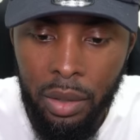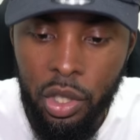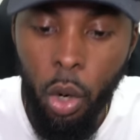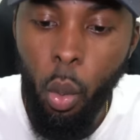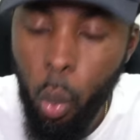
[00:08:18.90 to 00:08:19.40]

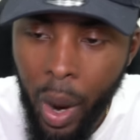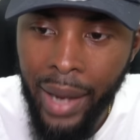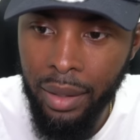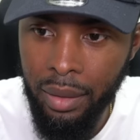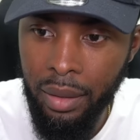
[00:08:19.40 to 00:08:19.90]
to
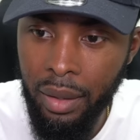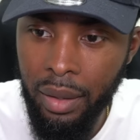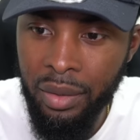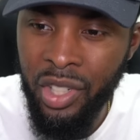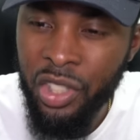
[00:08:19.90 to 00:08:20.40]
what
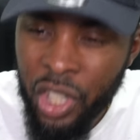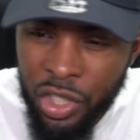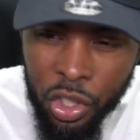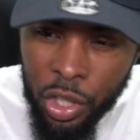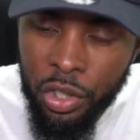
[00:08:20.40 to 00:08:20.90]
just
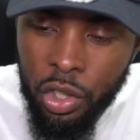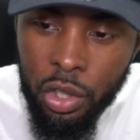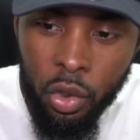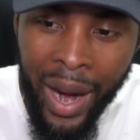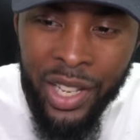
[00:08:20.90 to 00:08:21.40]
just, just
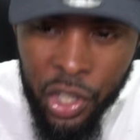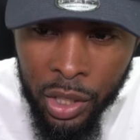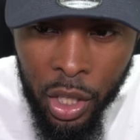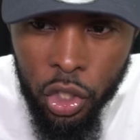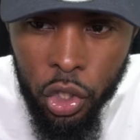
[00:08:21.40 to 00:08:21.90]

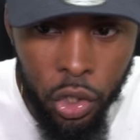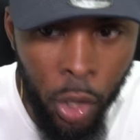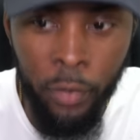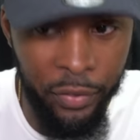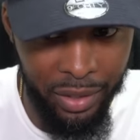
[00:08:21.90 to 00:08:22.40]
scratching the
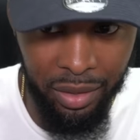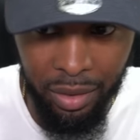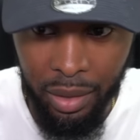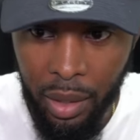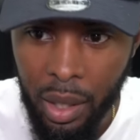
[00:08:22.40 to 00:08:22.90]

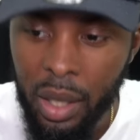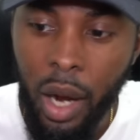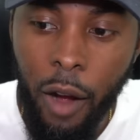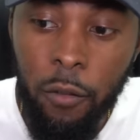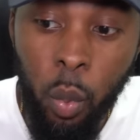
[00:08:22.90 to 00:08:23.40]
surface
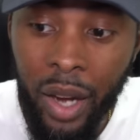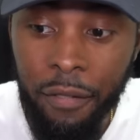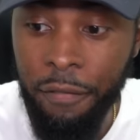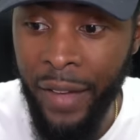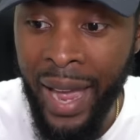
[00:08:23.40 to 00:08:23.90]
of what
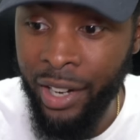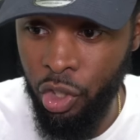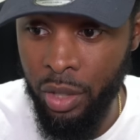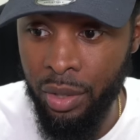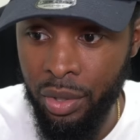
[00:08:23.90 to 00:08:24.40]

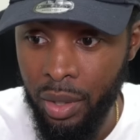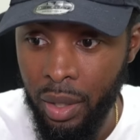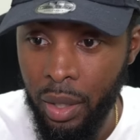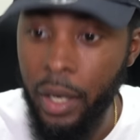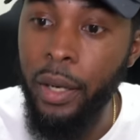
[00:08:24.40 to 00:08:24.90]
factions
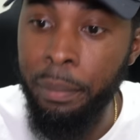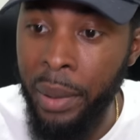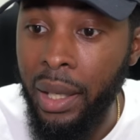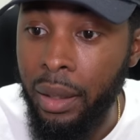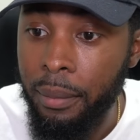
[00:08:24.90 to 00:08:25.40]
could
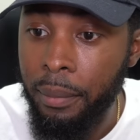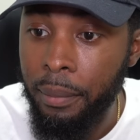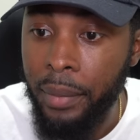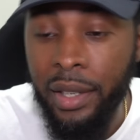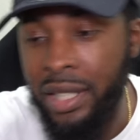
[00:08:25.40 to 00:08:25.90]
be,
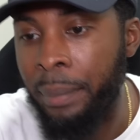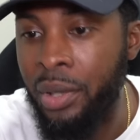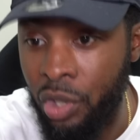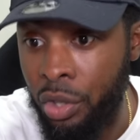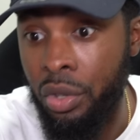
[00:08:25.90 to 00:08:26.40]
except
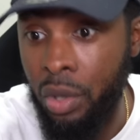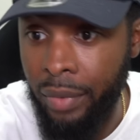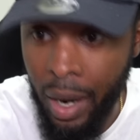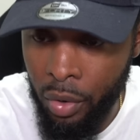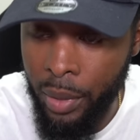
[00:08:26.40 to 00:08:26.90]
it's just a
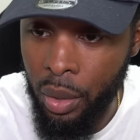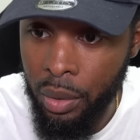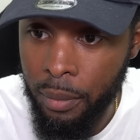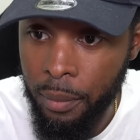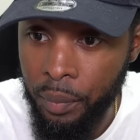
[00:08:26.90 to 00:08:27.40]
survival mode.
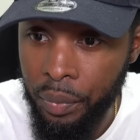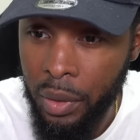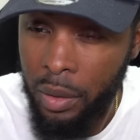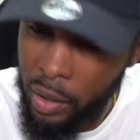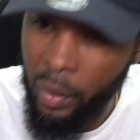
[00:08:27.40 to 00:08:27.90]

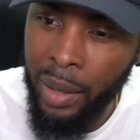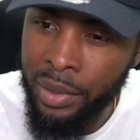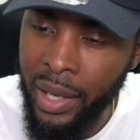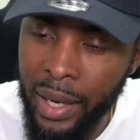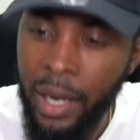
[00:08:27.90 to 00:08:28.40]
You get what I'm
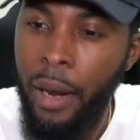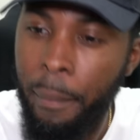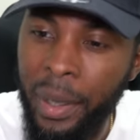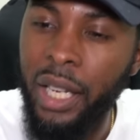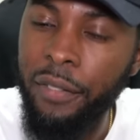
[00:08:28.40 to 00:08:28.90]
saying?
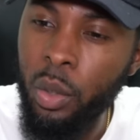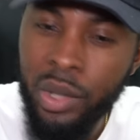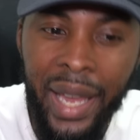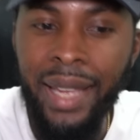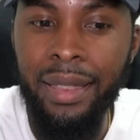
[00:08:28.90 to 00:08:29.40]
But if you
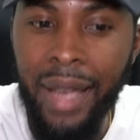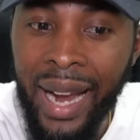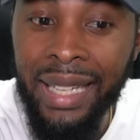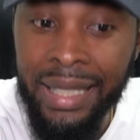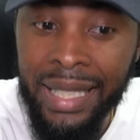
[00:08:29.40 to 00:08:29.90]
take
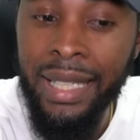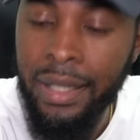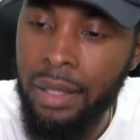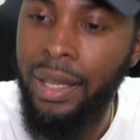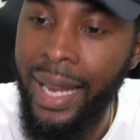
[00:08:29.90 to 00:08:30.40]

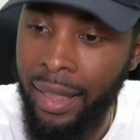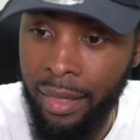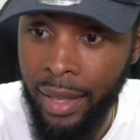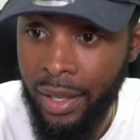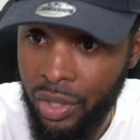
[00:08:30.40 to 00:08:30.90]
ideas like
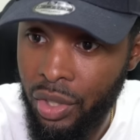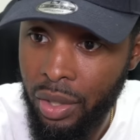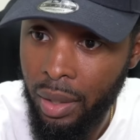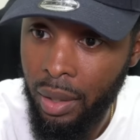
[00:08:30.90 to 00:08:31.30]
this